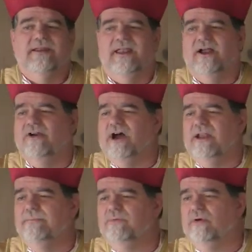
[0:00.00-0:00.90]
They are
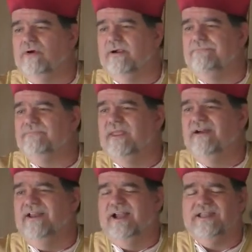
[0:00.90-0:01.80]
not impure. They
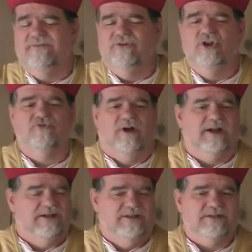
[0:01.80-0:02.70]
are not given to
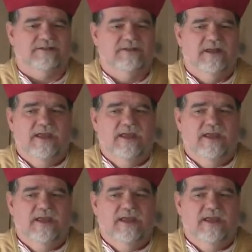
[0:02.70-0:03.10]
drunkenness.